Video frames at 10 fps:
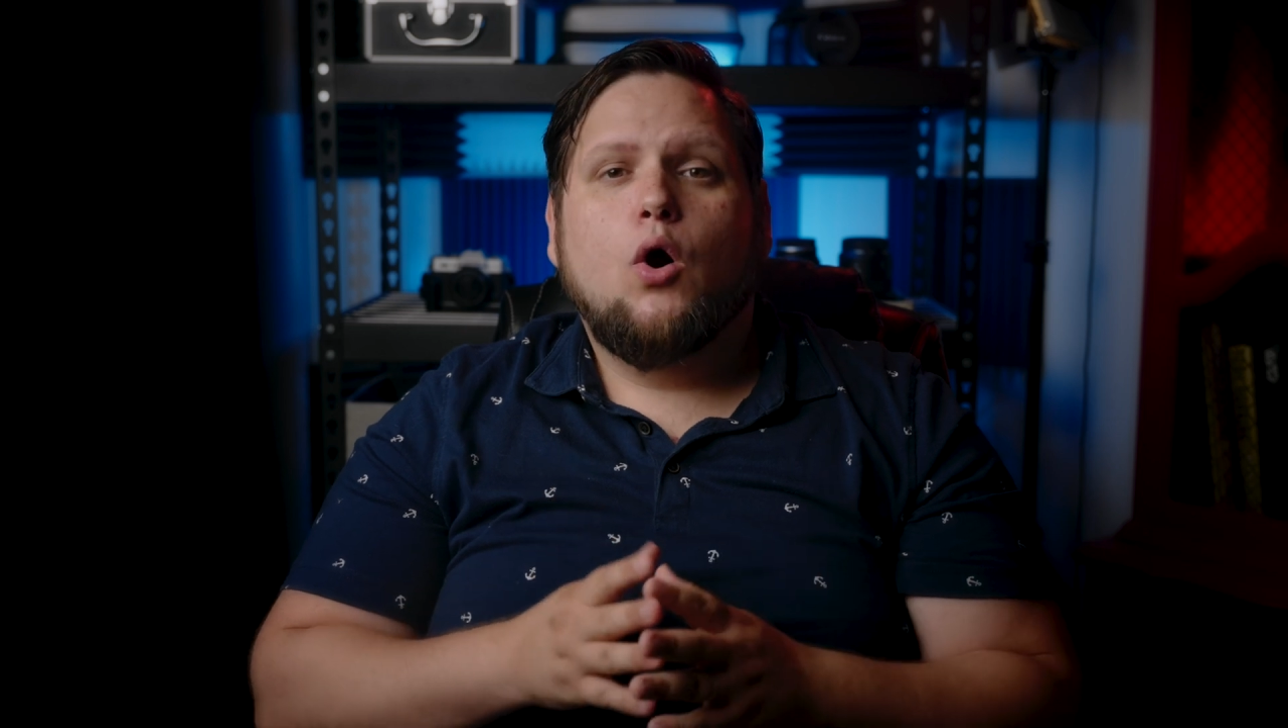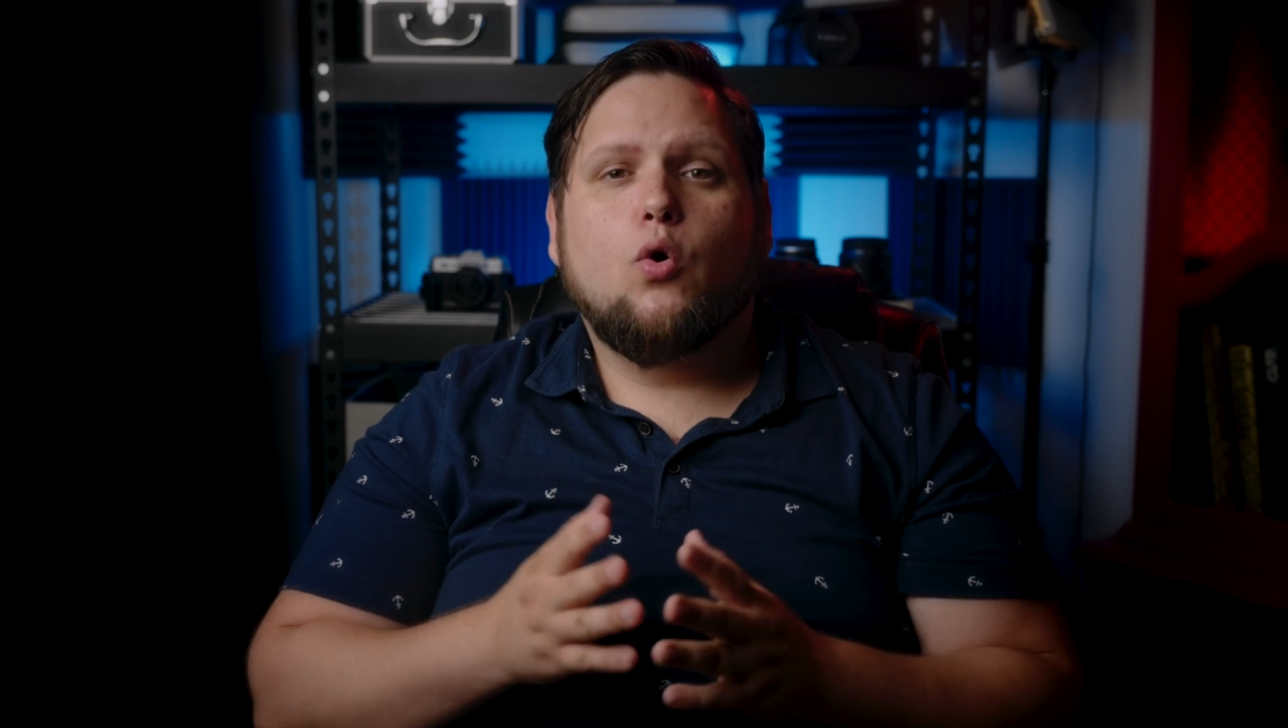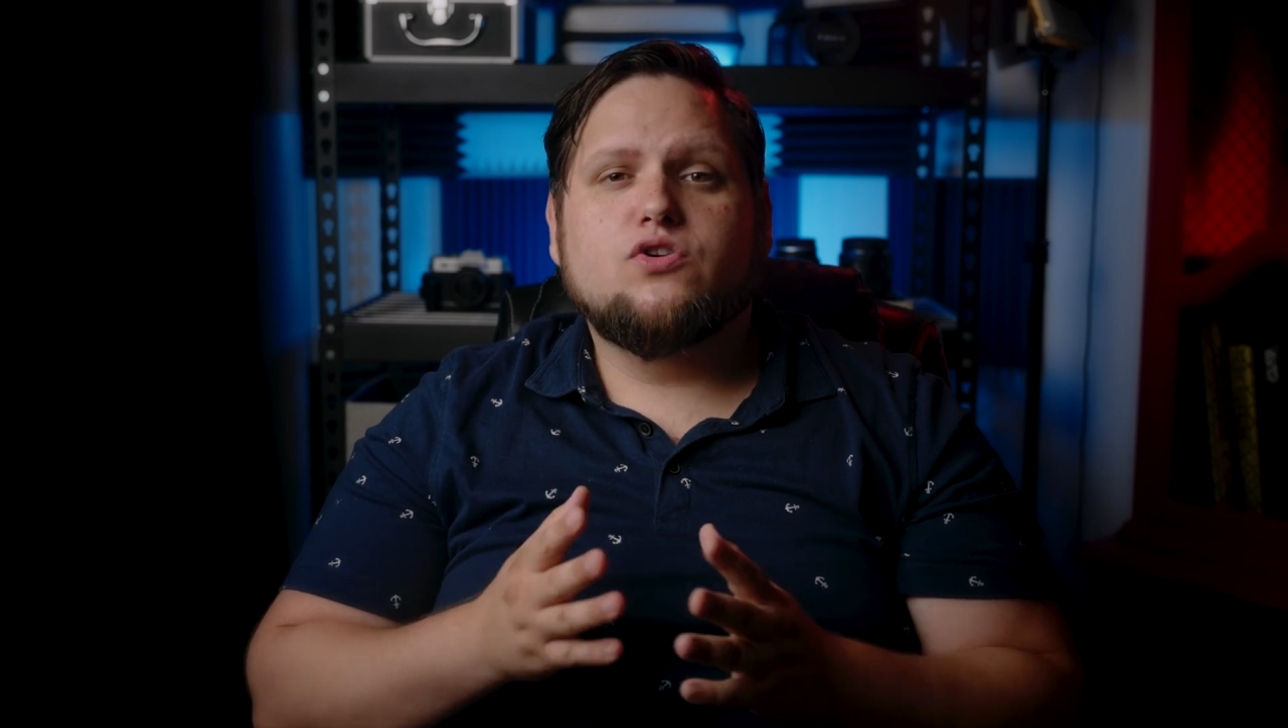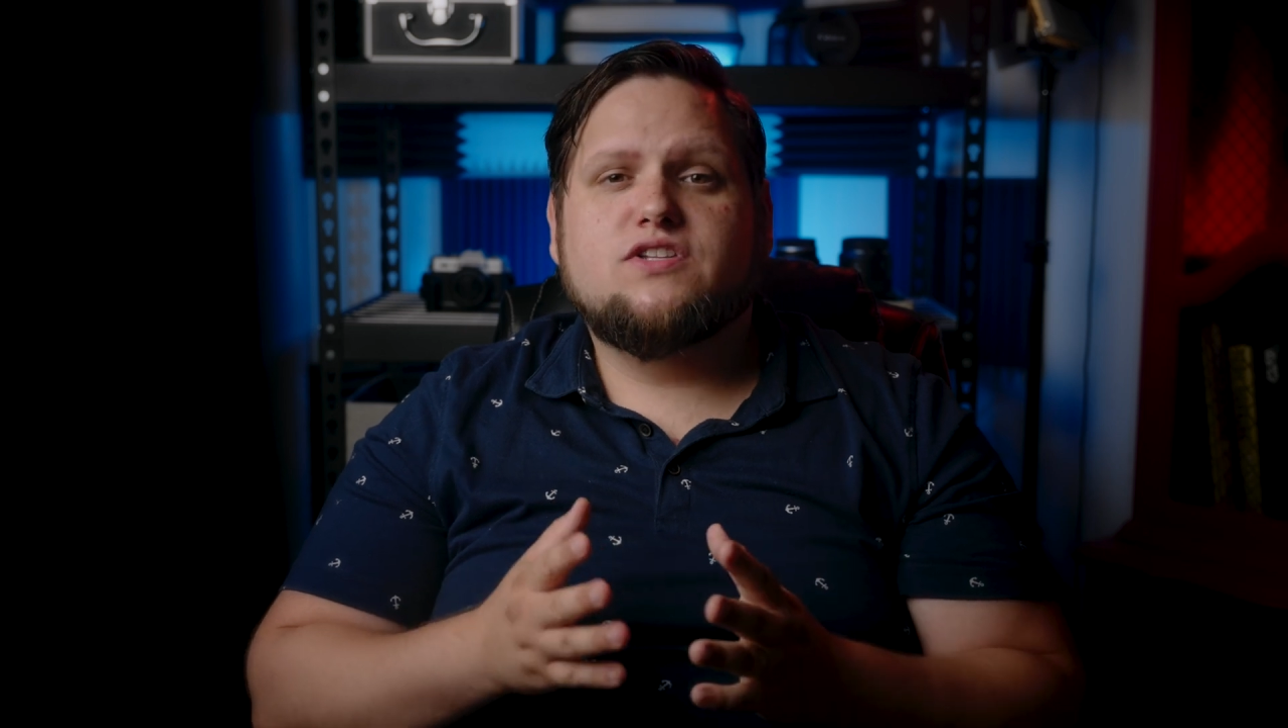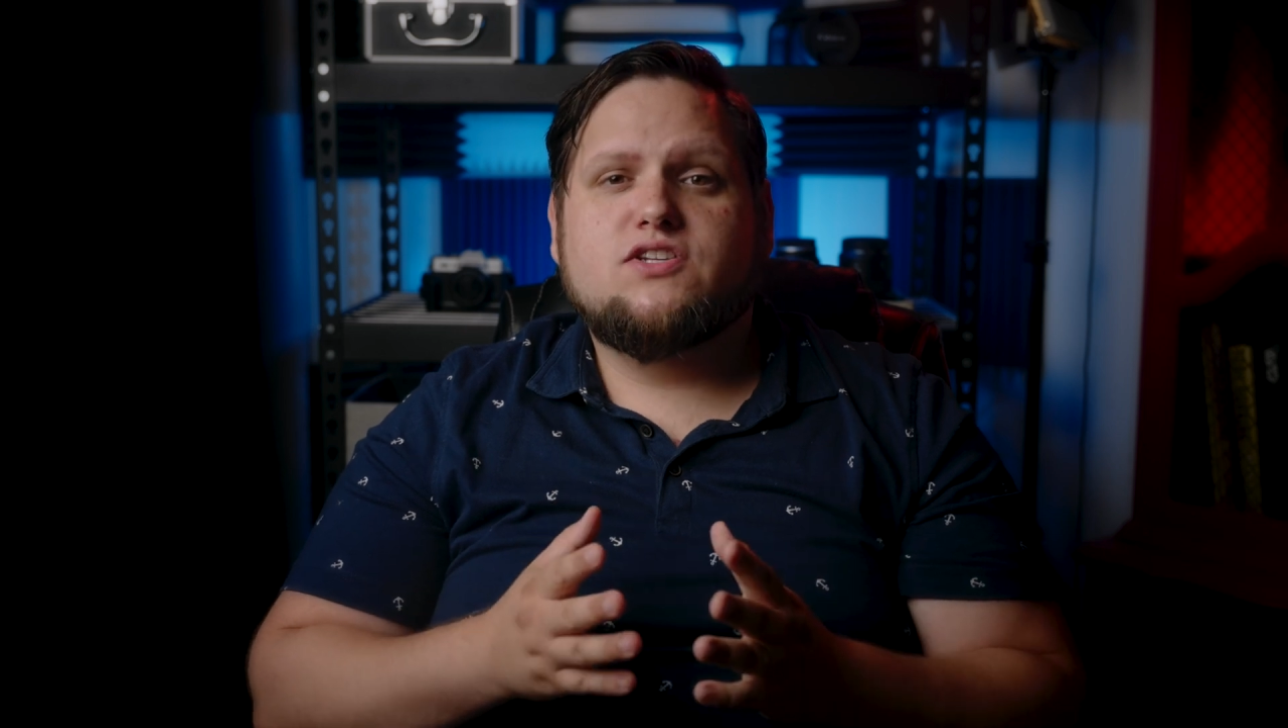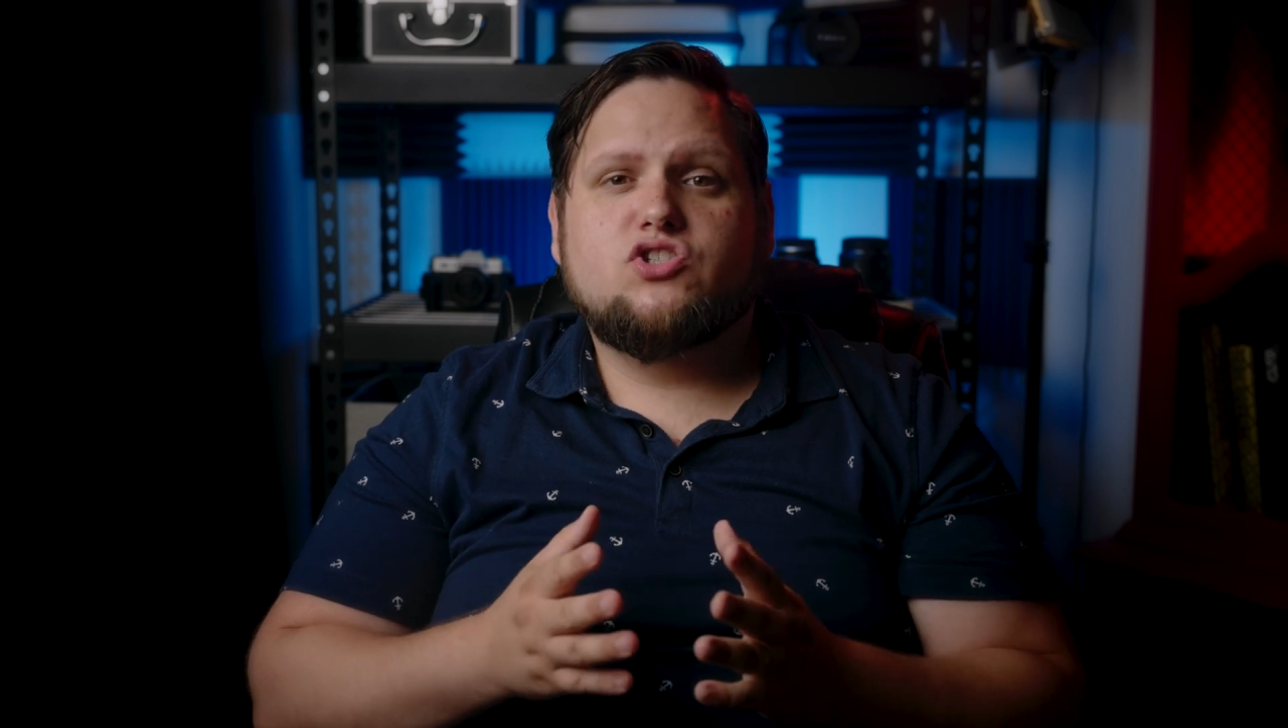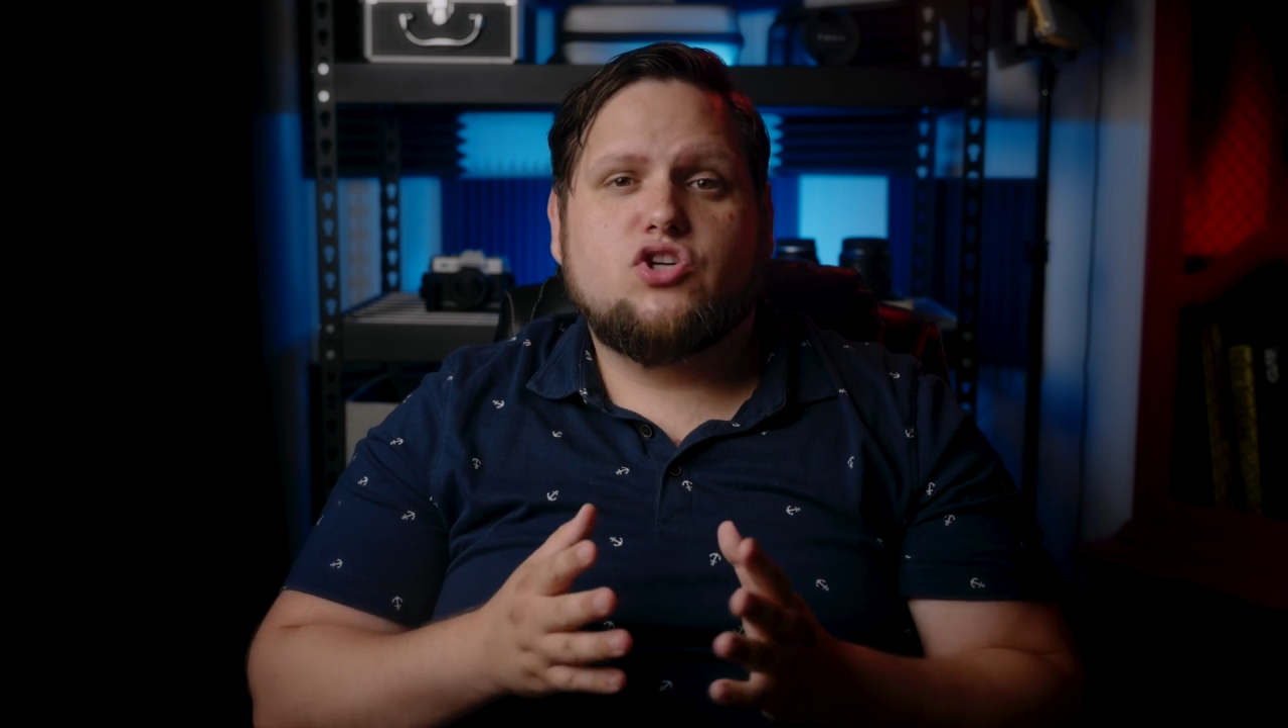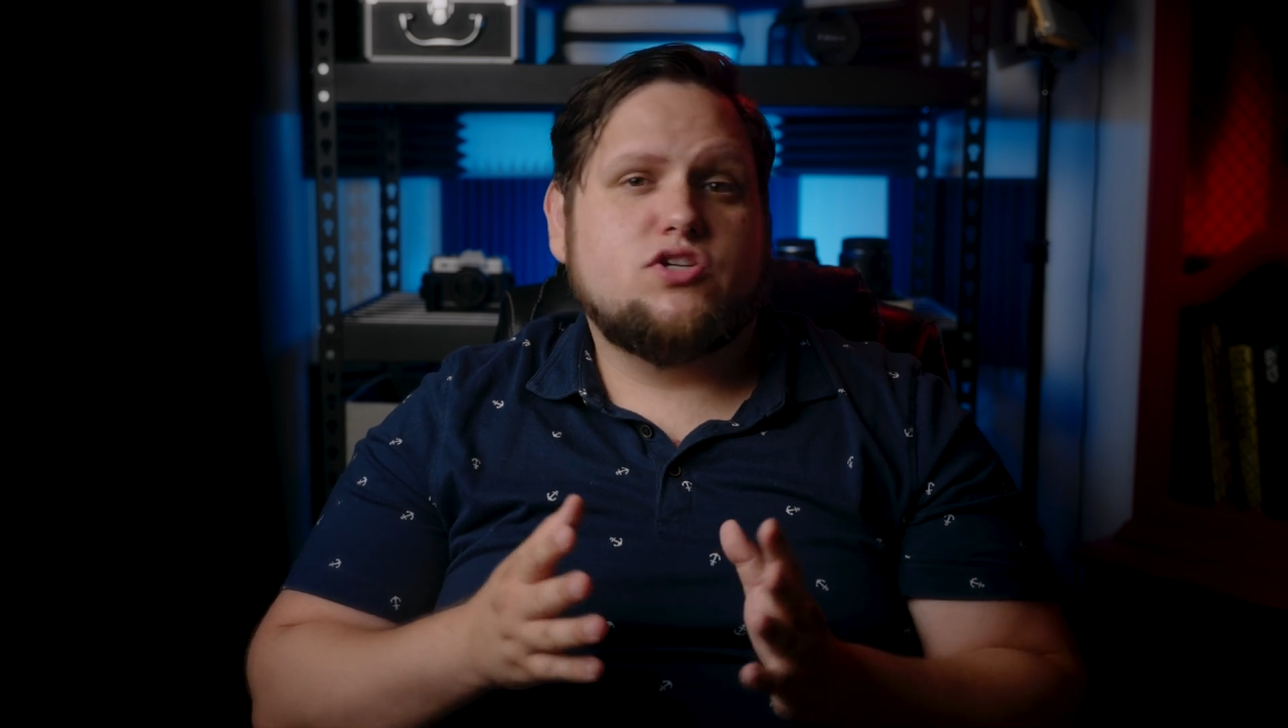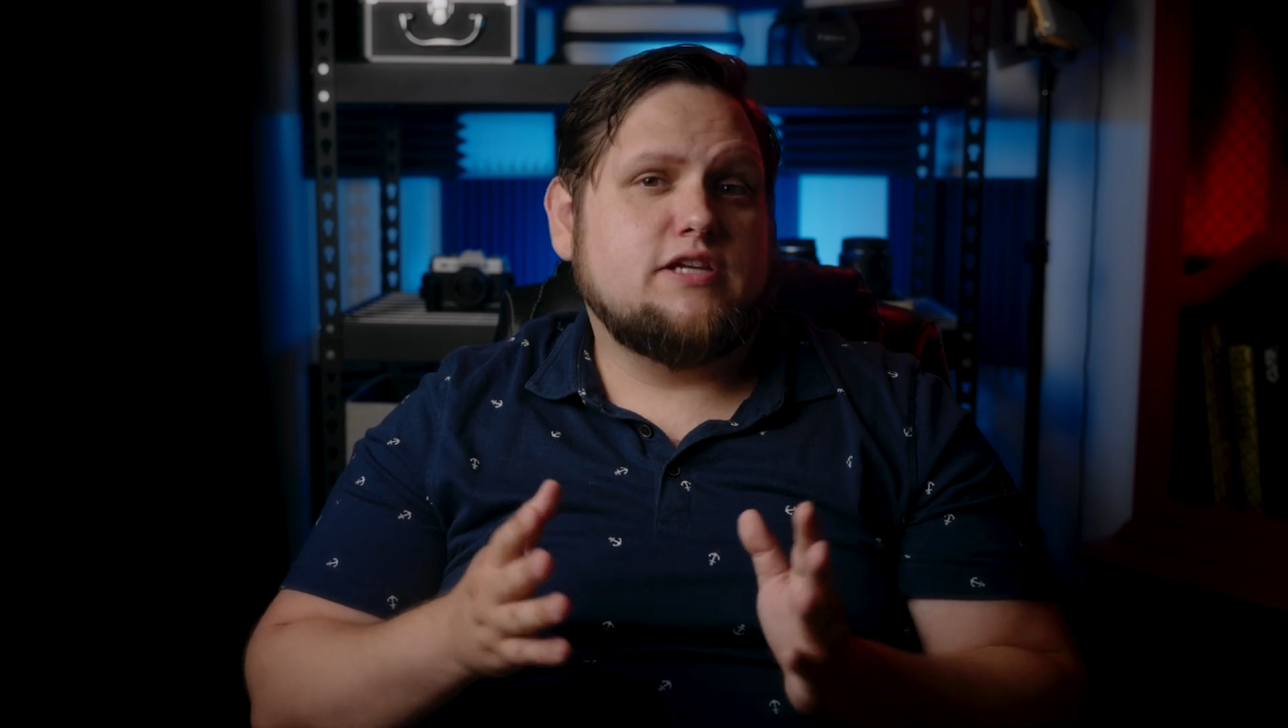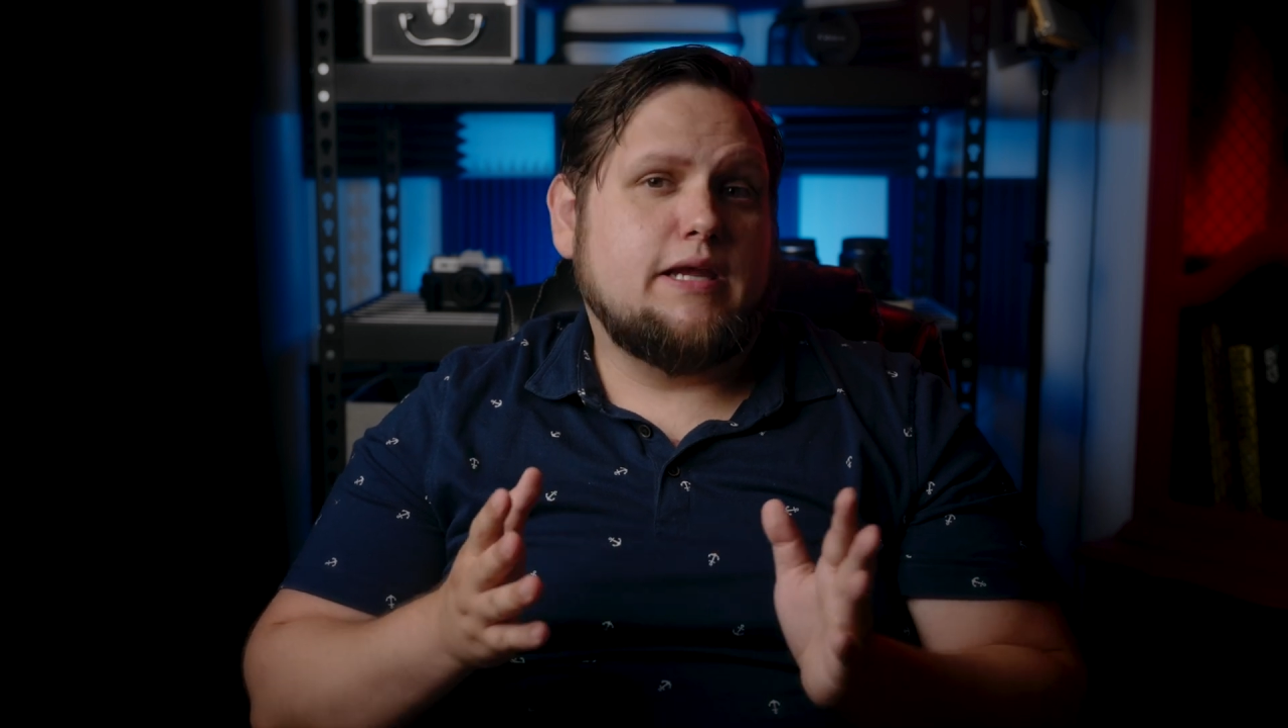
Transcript: Or is this just a